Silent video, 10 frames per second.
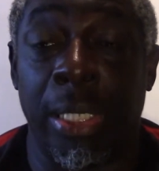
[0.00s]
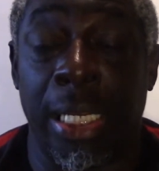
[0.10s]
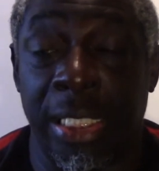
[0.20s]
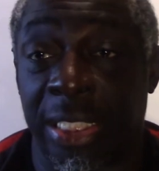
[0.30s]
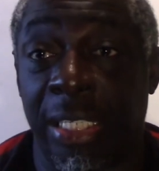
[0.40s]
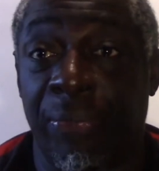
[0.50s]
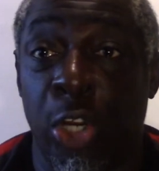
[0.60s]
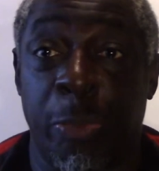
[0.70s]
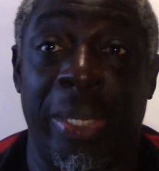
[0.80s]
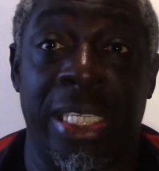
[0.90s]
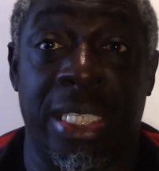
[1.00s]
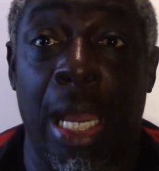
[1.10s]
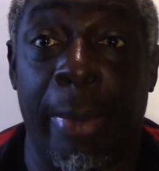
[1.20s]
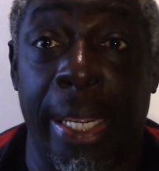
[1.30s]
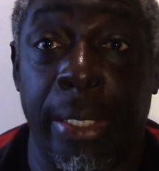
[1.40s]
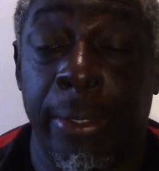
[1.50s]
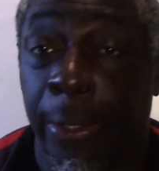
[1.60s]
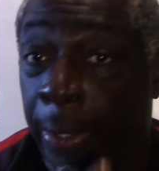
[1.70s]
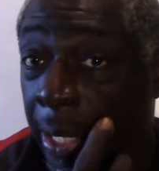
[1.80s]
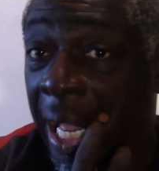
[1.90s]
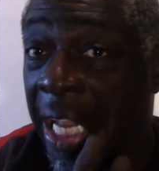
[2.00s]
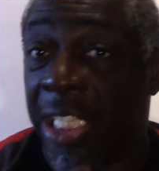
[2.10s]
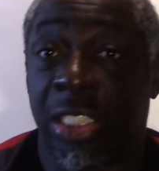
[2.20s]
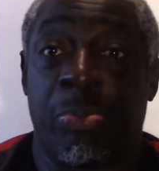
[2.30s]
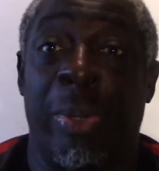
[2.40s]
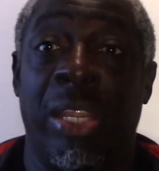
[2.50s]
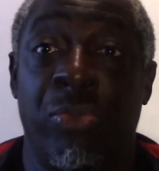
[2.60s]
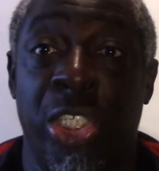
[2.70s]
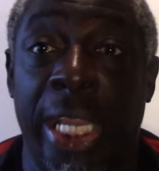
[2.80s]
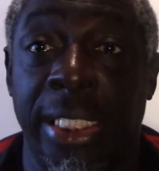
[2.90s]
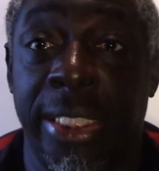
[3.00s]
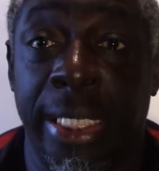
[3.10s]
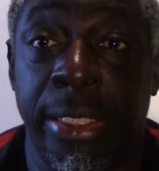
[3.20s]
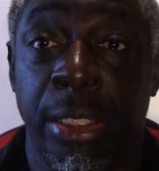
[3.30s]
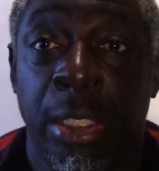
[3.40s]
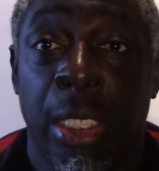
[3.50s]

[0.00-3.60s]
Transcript: And as I said, the first bid has come in and it's been rejected,